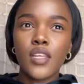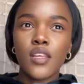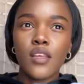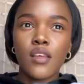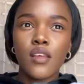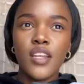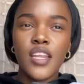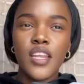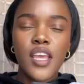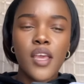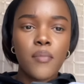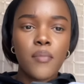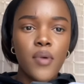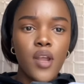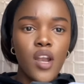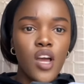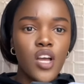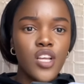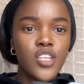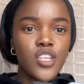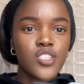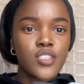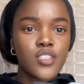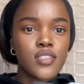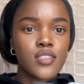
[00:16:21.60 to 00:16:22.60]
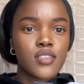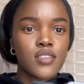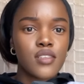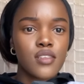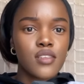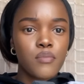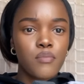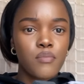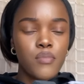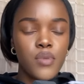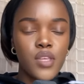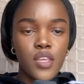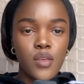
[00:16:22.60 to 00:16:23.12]
Nicki Minaj's
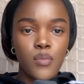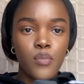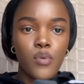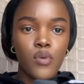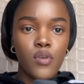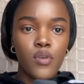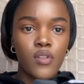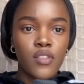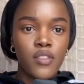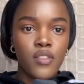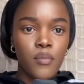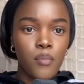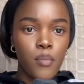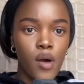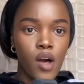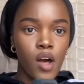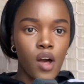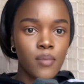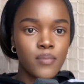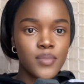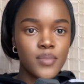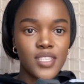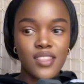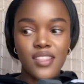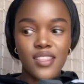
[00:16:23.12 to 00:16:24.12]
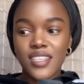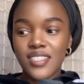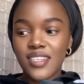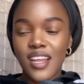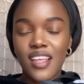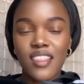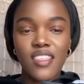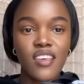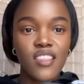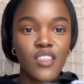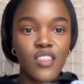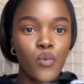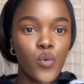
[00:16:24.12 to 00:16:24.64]
people, the Barbs. There's
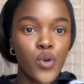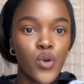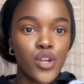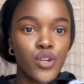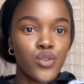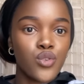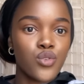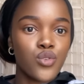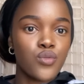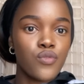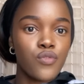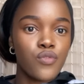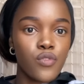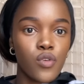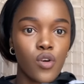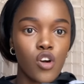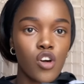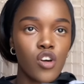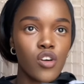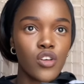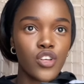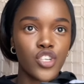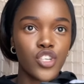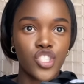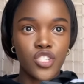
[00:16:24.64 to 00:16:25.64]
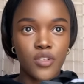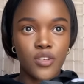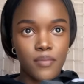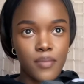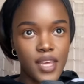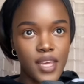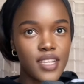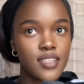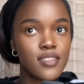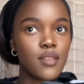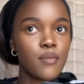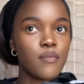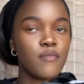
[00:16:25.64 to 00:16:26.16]
nothing they wouldn't do for her. She
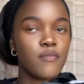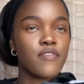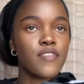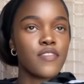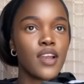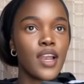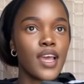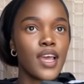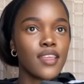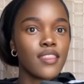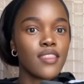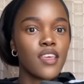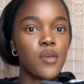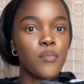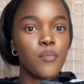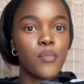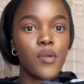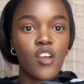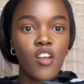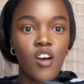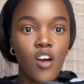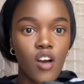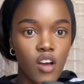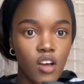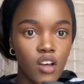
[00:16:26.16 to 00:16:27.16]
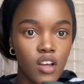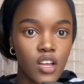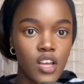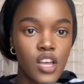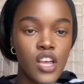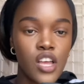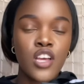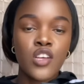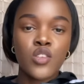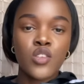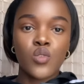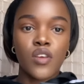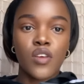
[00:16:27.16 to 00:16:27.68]
makes them feel like they belong.
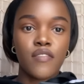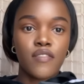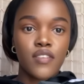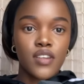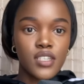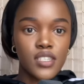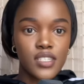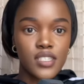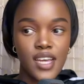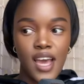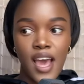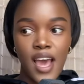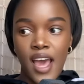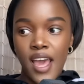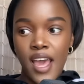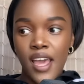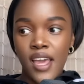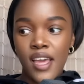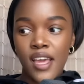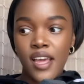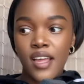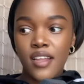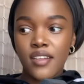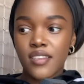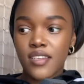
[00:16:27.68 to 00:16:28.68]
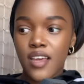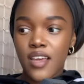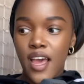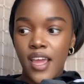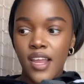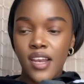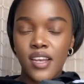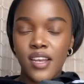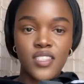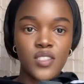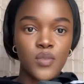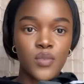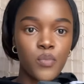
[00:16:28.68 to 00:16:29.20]
So even
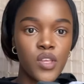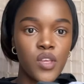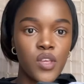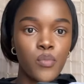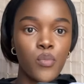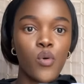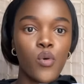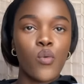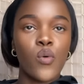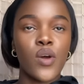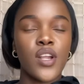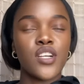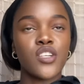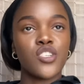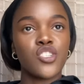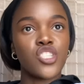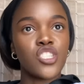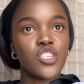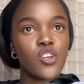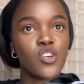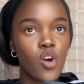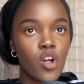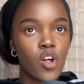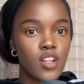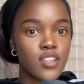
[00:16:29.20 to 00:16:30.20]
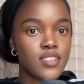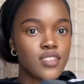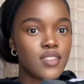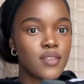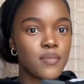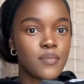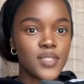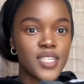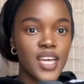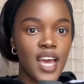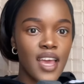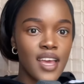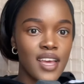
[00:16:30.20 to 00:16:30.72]
Tyla's people, when she calls them
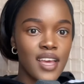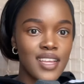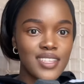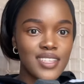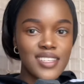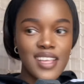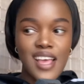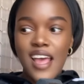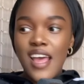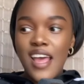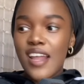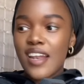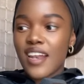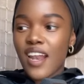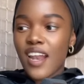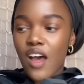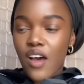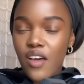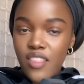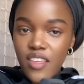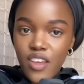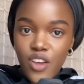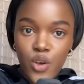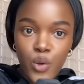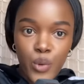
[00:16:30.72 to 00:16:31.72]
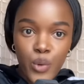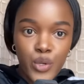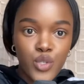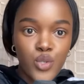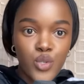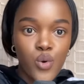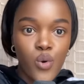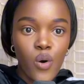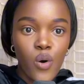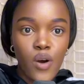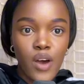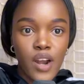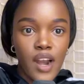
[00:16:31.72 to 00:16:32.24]
tigers, now they're going to
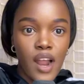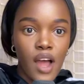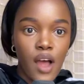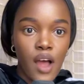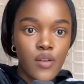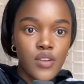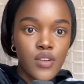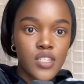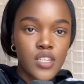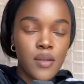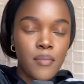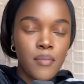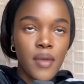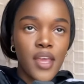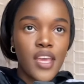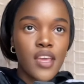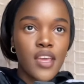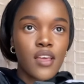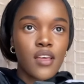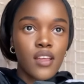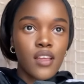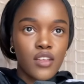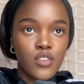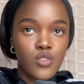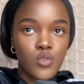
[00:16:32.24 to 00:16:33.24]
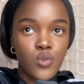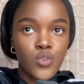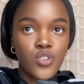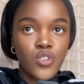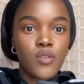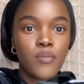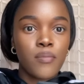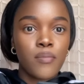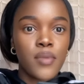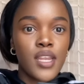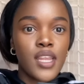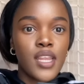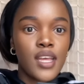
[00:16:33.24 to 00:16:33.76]
go around and make social
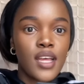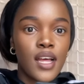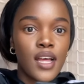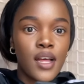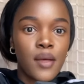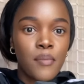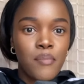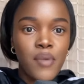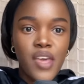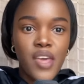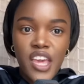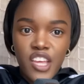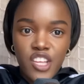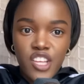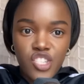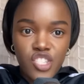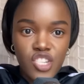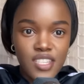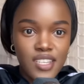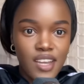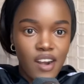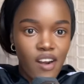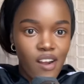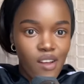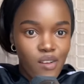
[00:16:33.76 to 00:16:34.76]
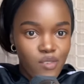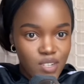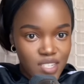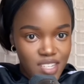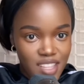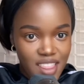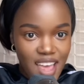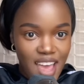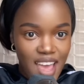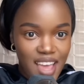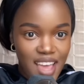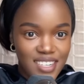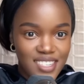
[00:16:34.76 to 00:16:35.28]
media pages around
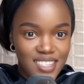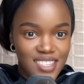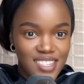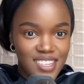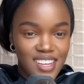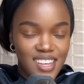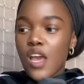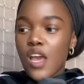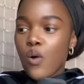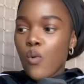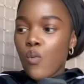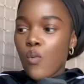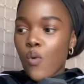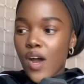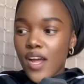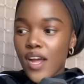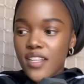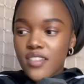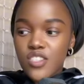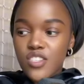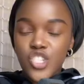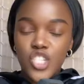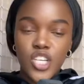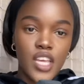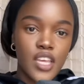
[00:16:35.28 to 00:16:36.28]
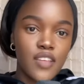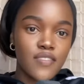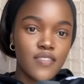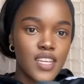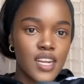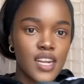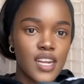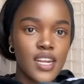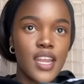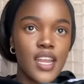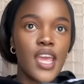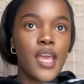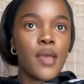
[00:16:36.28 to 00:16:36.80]
that. Once she gives it a
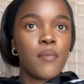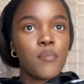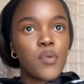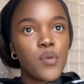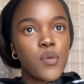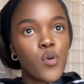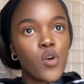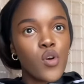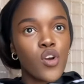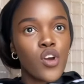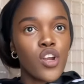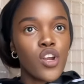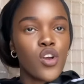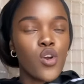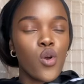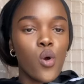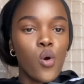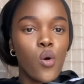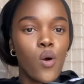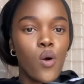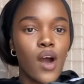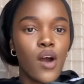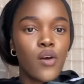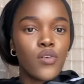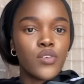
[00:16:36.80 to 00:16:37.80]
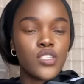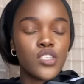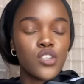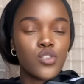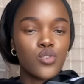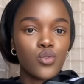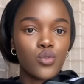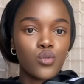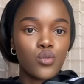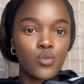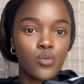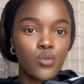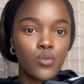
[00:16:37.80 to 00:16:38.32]
name, people are going to go out and
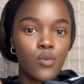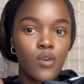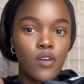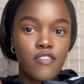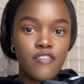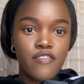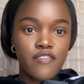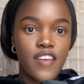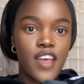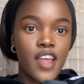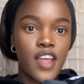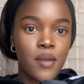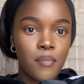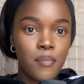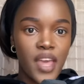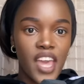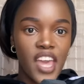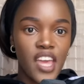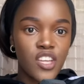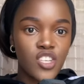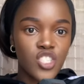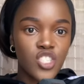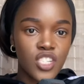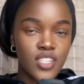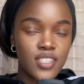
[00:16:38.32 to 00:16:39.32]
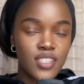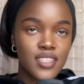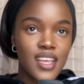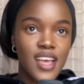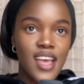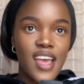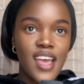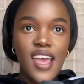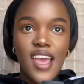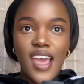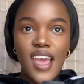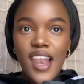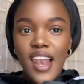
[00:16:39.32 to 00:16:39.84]
do fan pages.
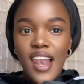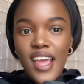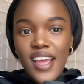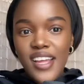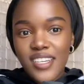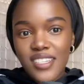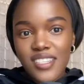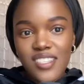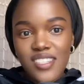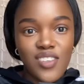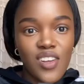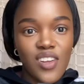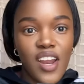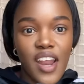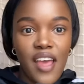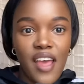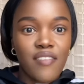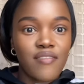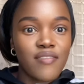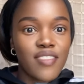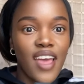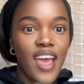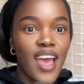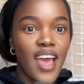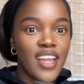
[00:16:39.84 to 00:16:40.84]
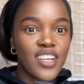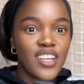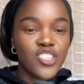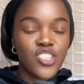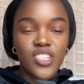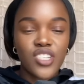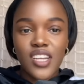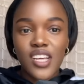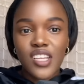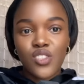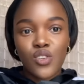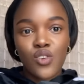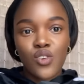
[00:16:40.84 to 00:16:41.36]
Elaine does not have that. She
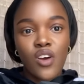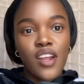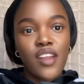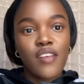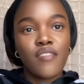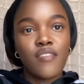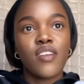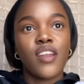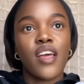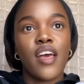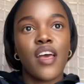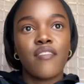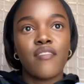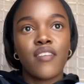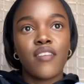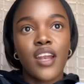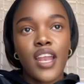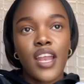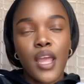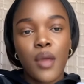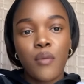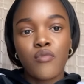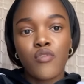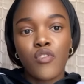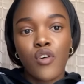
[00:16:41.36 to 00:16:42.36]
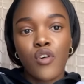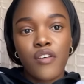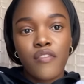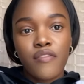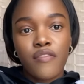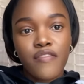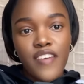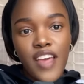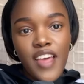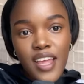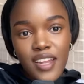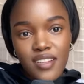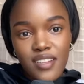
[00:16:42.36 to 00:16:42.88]
does not even have a name for her
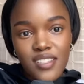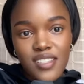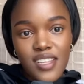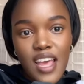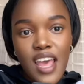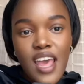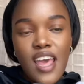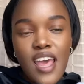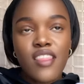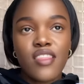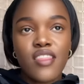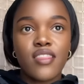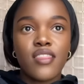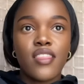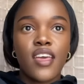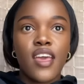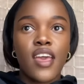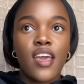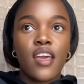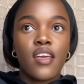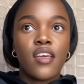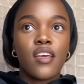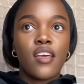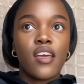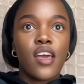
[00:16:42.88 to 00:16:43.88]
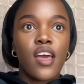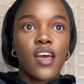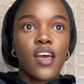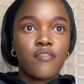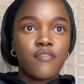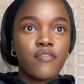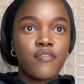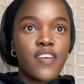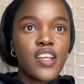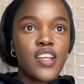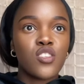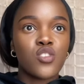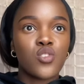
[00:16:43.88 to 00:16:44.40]
fans. Her
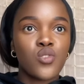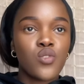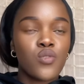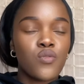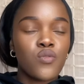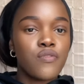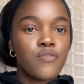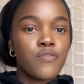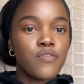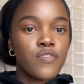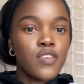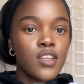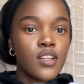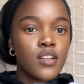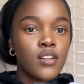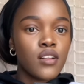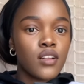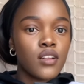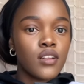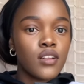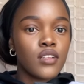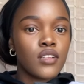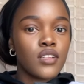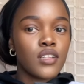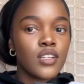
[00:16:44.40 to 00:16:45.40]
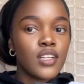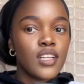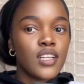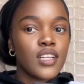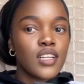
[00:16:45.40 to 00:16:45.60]
fans don't feel,